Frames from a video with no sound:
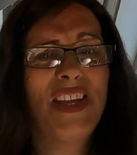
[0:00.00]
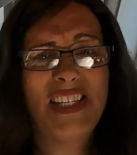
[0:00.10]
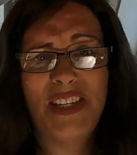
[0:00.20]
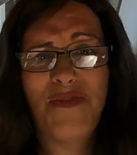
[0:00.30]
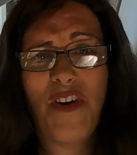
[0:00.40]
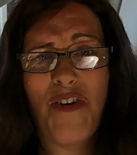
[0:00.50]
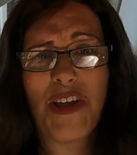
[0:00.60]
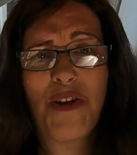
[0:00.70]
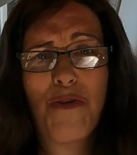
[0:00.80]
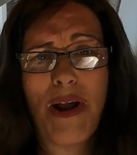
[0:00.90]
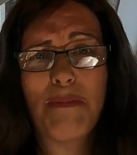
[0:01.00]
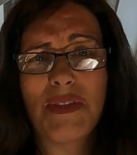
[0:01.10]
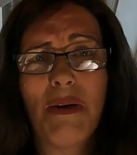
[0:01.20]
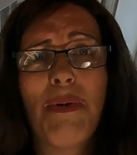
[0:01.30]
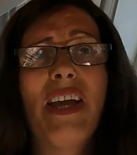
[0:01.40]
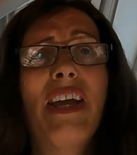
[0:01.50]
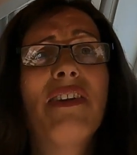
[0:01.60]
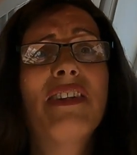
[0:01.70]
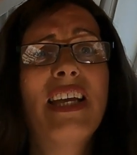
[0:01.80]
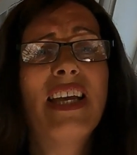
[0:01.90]
this is very cramped up here
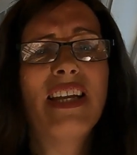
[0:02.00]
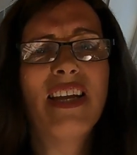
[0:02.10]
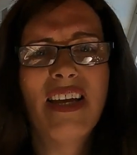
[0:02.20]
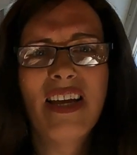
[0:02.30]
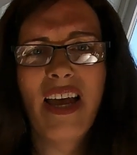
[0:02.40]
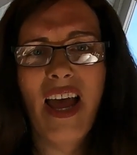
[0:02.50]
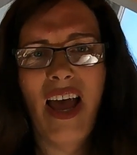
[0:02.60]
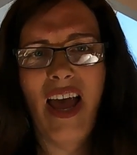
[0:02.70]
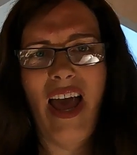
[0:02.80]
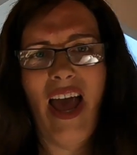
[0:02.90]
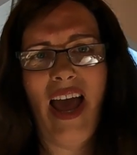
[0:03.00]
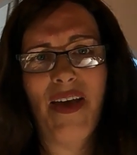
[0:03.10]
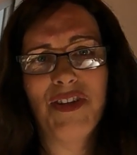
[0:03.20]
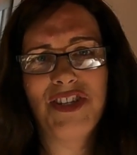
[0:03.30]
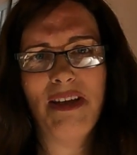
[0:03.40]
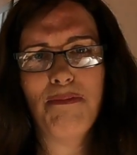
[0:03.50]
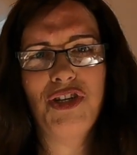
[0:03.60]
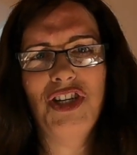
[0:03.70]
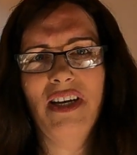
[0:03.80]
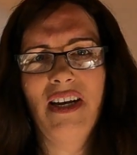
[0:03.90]
indeed, and the
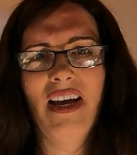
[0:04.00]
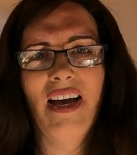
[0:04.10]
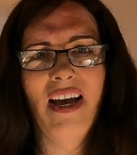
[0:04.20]
temperature,